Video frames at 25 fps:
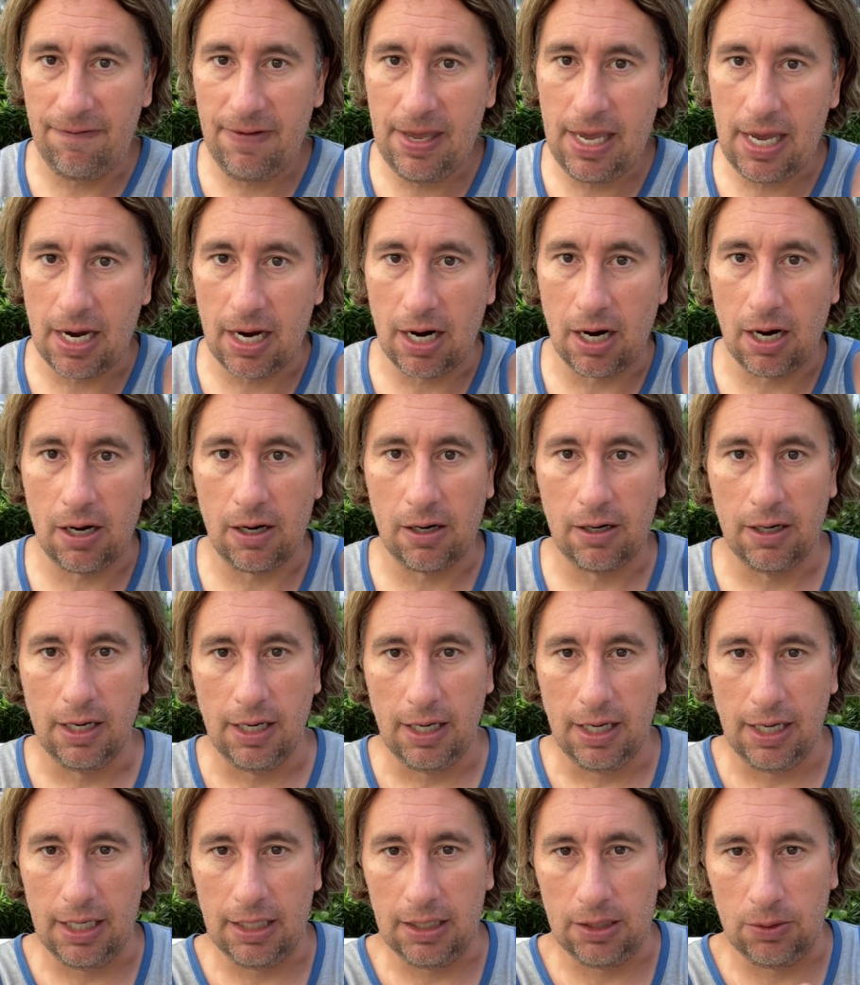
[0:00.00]
fear
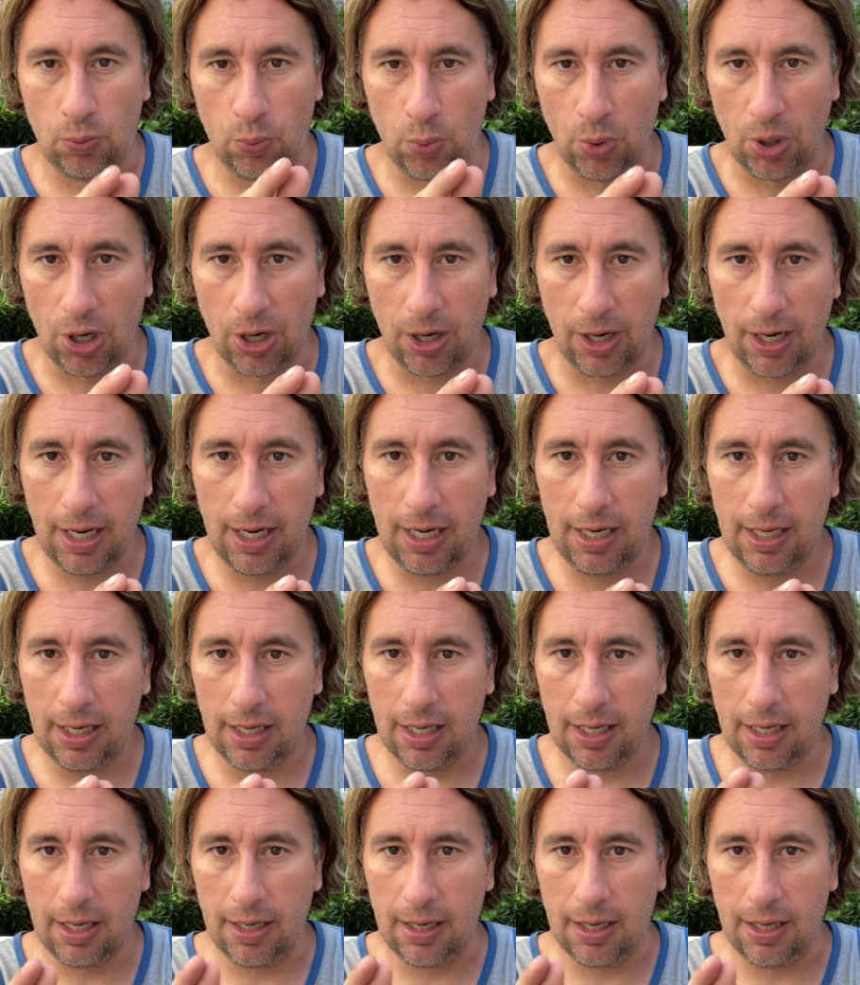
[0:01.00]
is worry